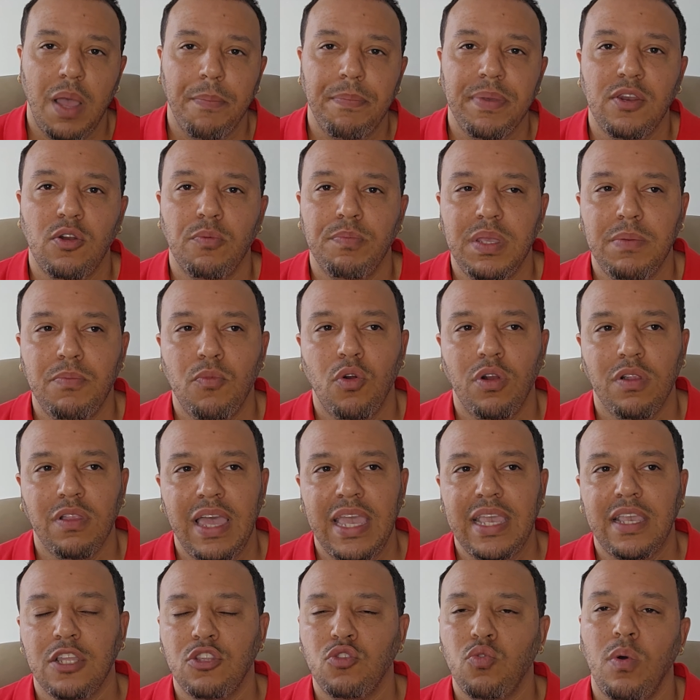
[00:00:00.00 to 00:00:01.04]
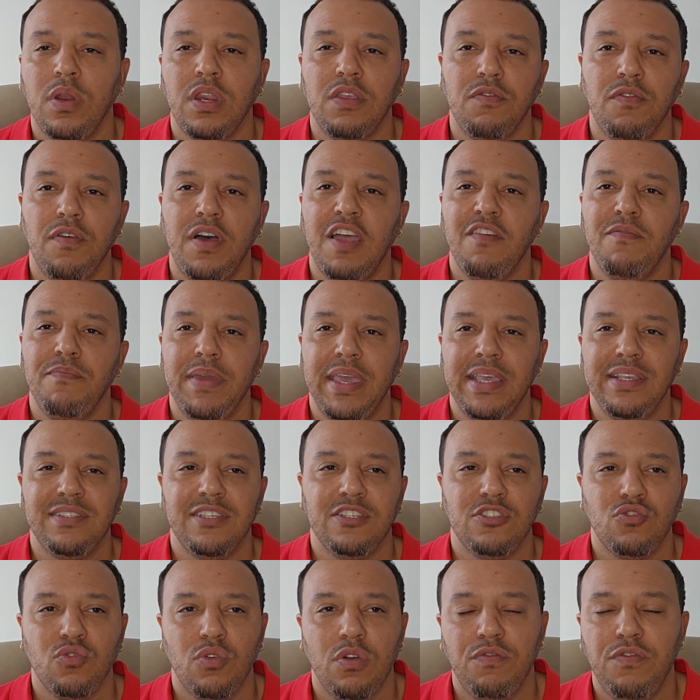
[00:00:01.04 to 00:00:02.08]
It'll be more like a 25 basis
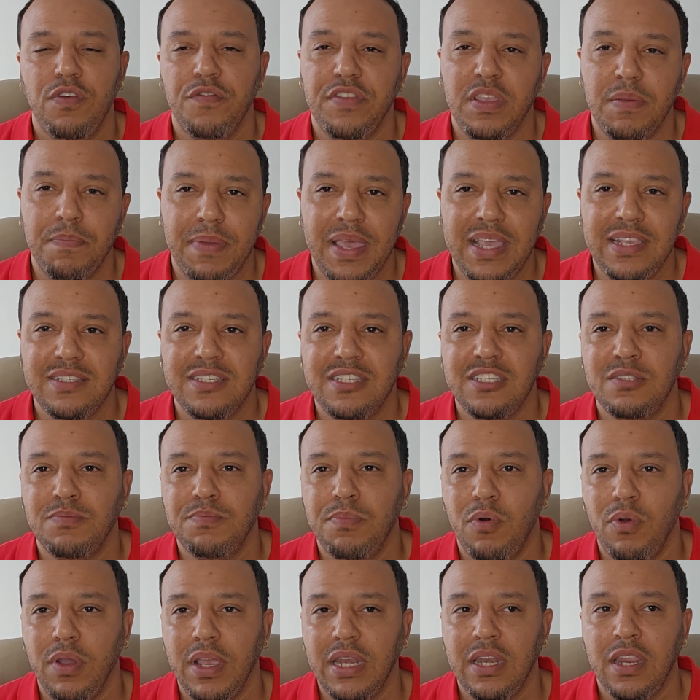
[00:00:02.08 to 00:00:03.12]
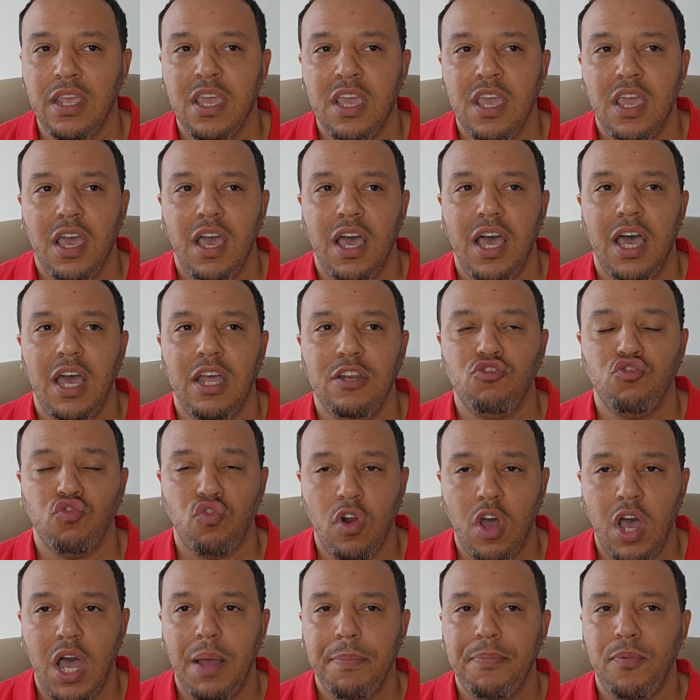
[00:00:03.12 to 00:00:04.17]
or 50 basis point
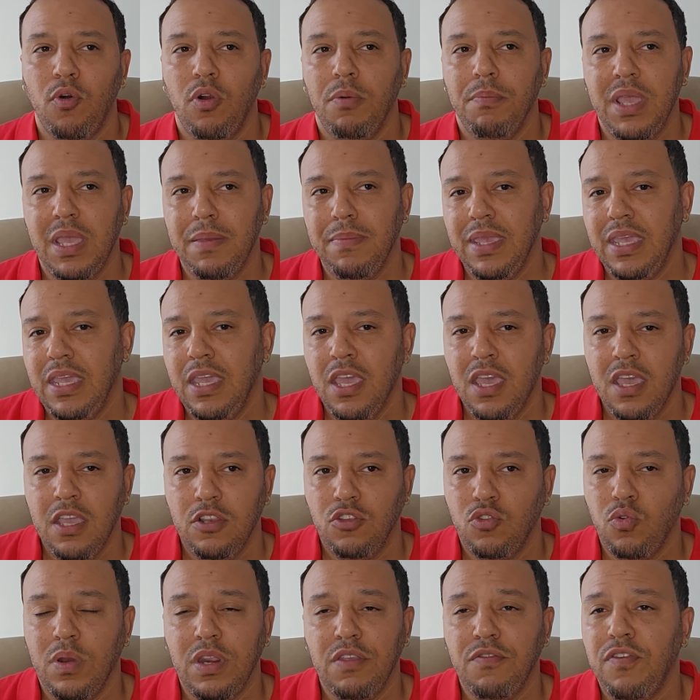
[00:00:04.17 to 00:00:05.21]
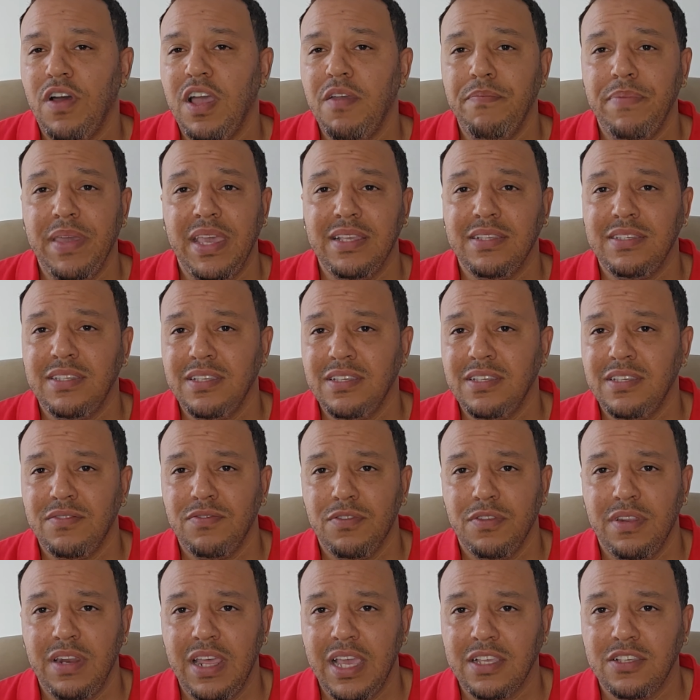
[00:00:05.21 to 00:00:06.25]
drop, or maybe 25 basis for the
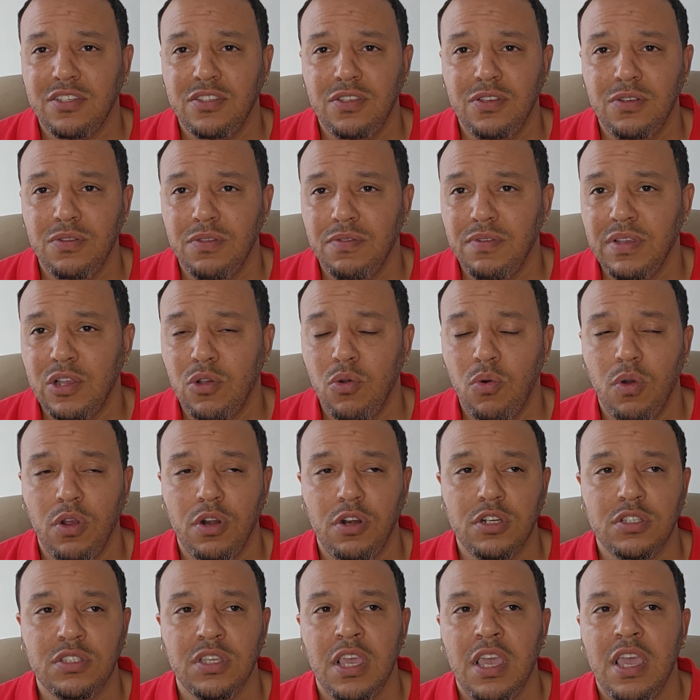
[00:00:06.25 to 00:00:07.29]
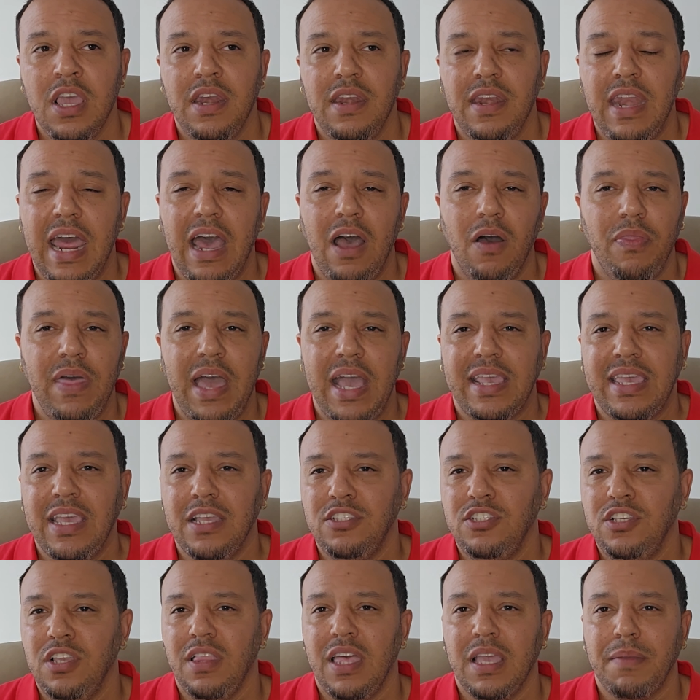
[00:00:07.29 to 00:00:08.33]
next 2-3 quarters. Now that gets
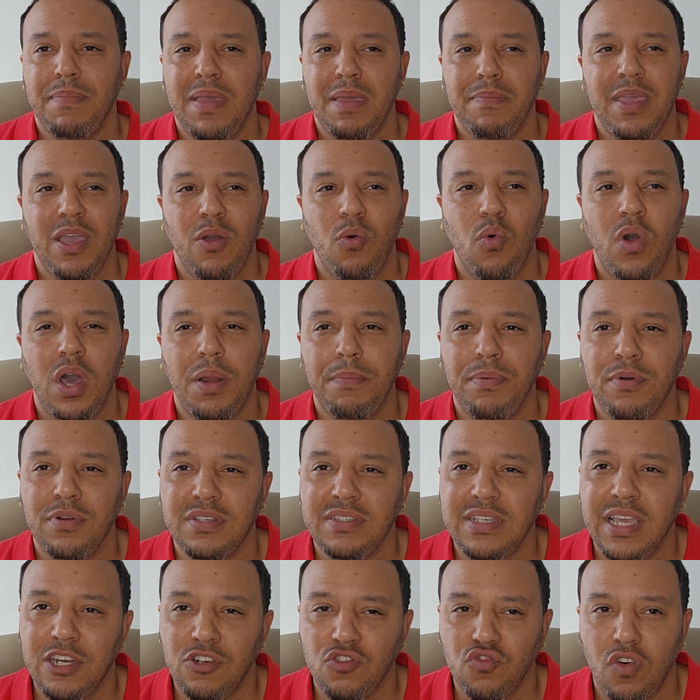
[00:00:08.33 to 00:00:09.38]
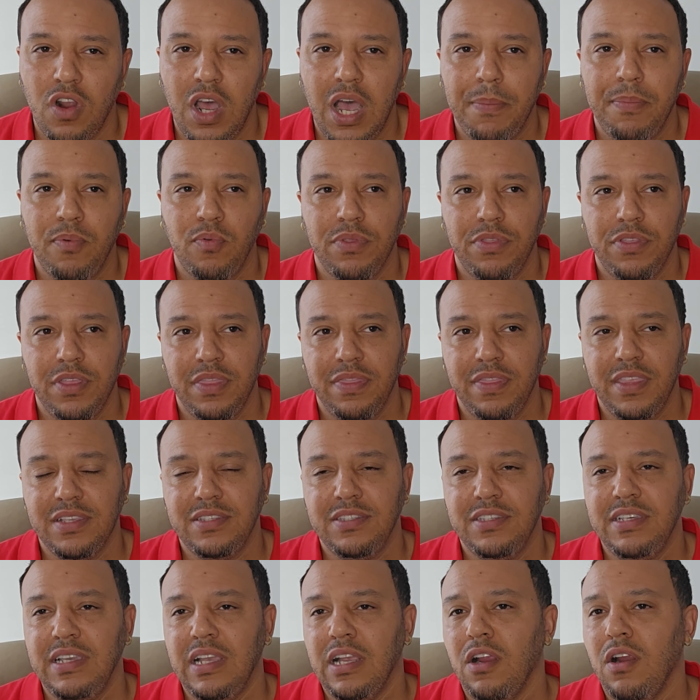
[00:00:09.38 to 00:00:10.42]
you like maybe a 1% drop within this
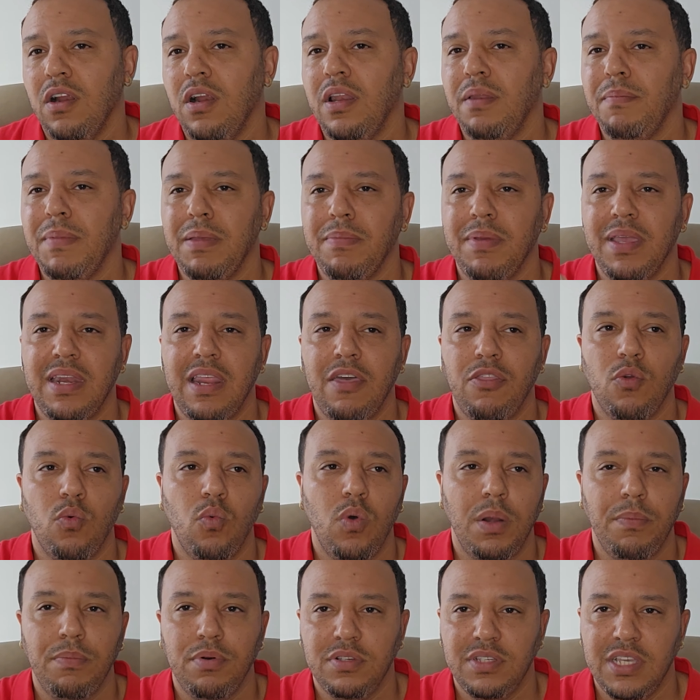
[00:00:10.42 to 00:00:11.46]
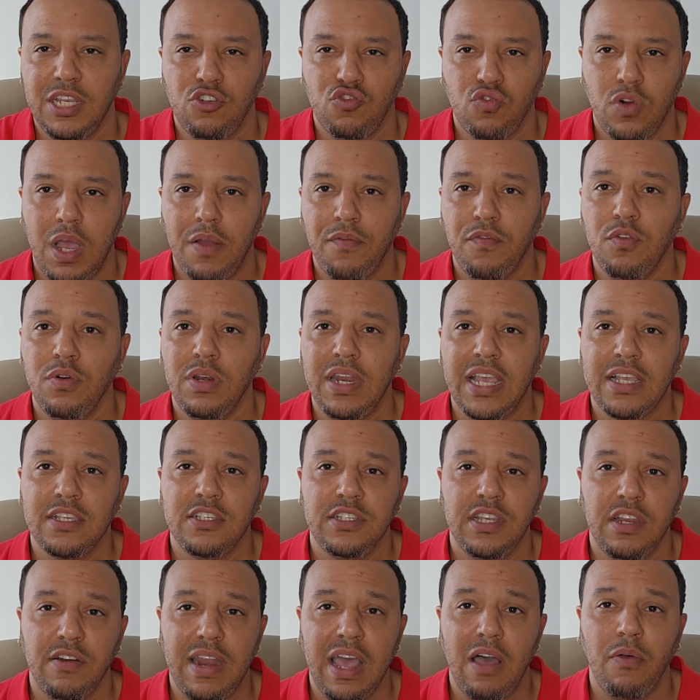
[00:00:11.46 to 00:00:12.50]
year, and maybe another 1% drop for next year.
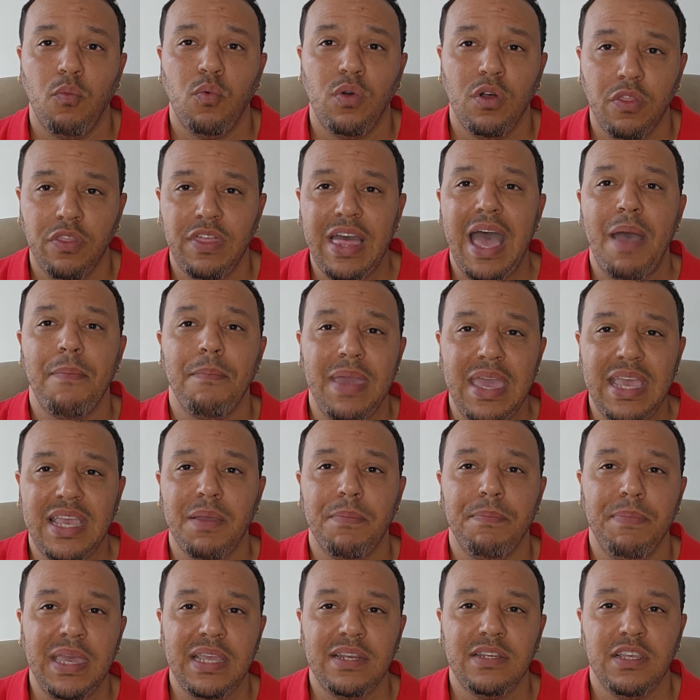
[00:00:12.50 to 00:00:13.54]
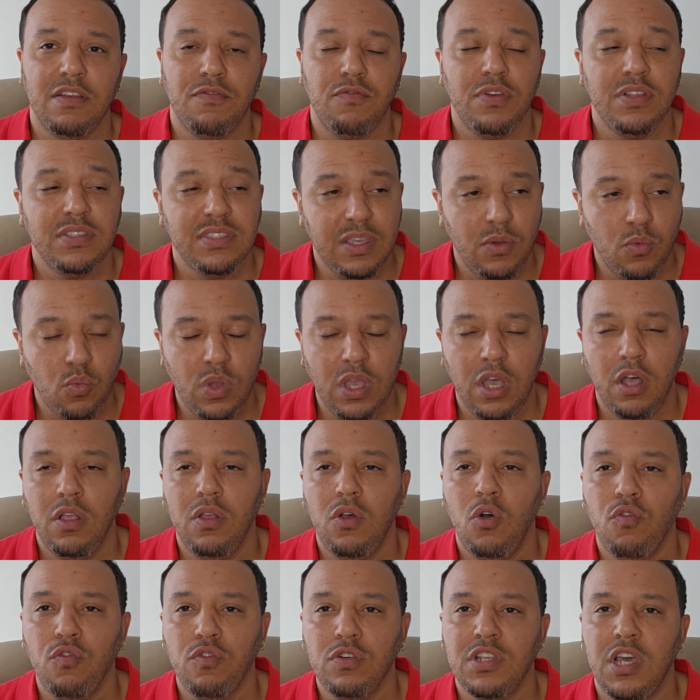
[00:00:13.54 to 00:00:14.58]
Now, will that make a big difference? It will
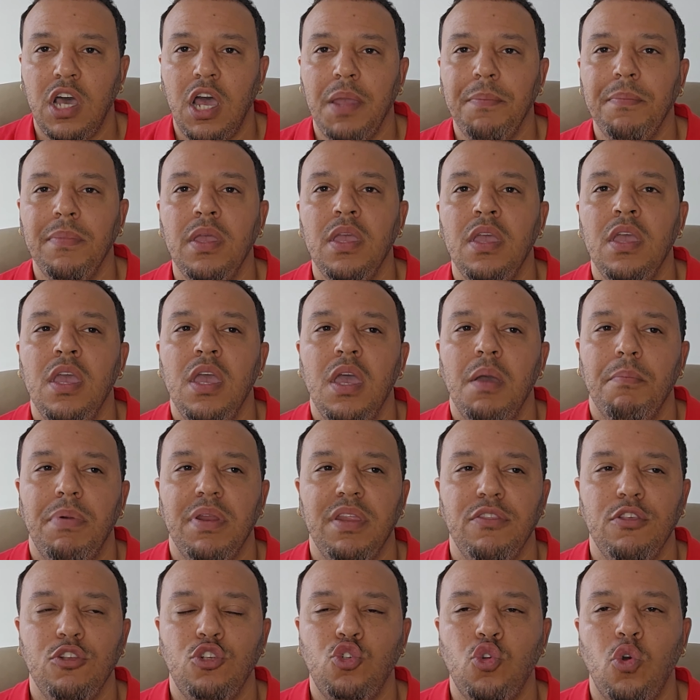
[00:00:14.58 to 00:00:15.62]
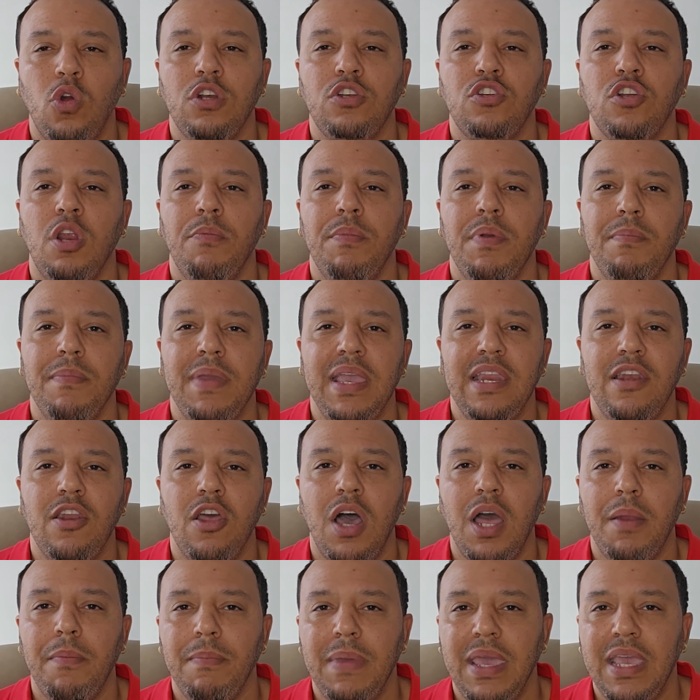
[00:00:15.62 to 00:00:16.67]
over time, but in the short term, it may
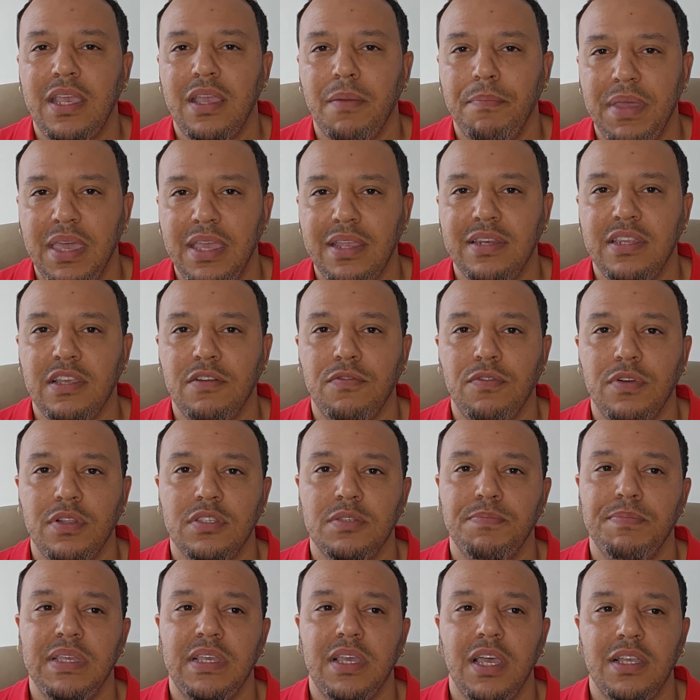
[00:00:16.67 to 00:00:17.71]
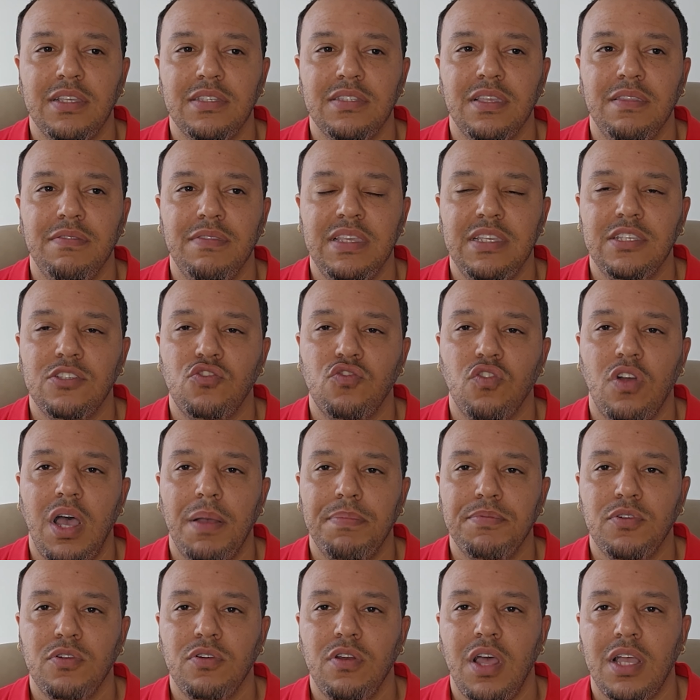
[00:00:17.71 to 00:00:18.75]
not make a big difference because these drops
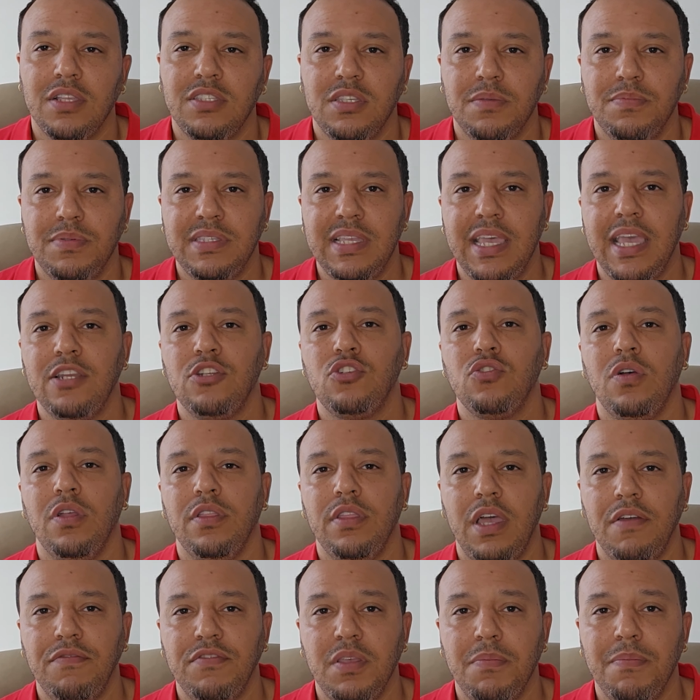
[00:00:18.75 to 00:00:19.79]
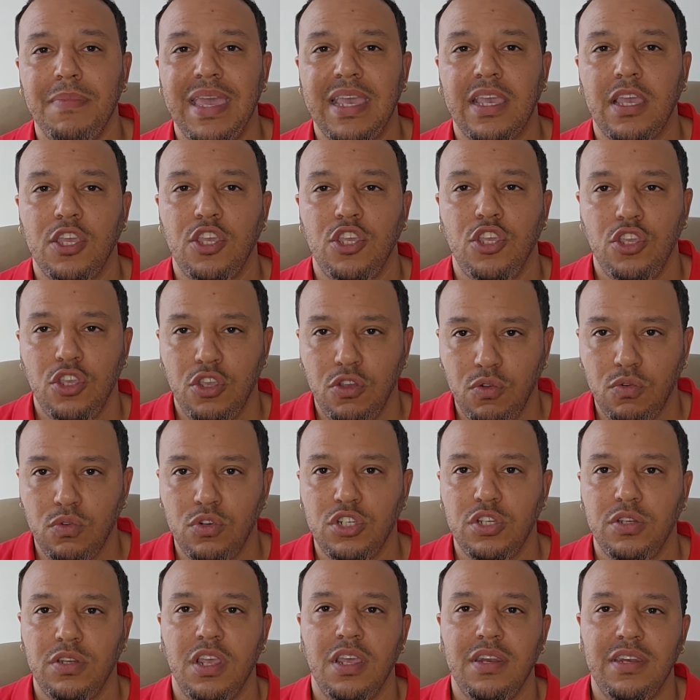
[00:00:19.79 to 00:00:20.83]
are not substantial enough to make a huge
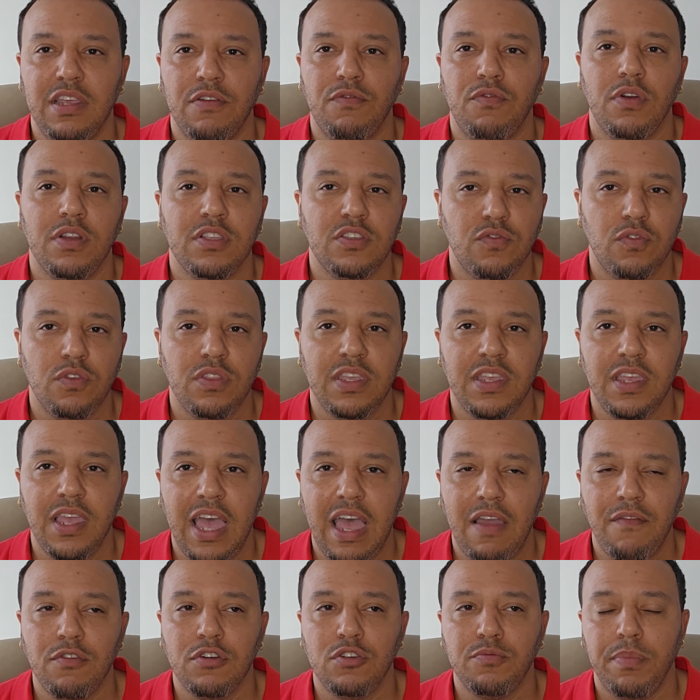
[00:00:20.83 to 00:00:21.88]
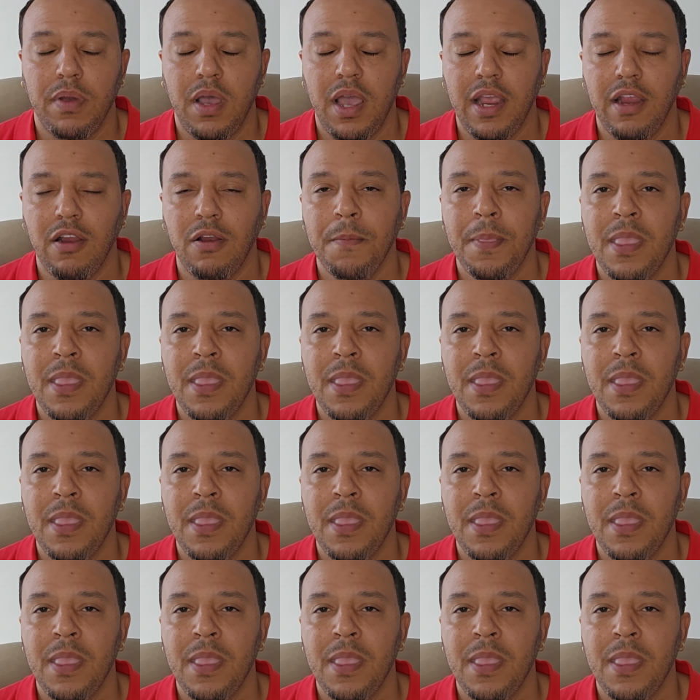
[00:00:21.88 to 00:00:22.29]
difference for the average buyer.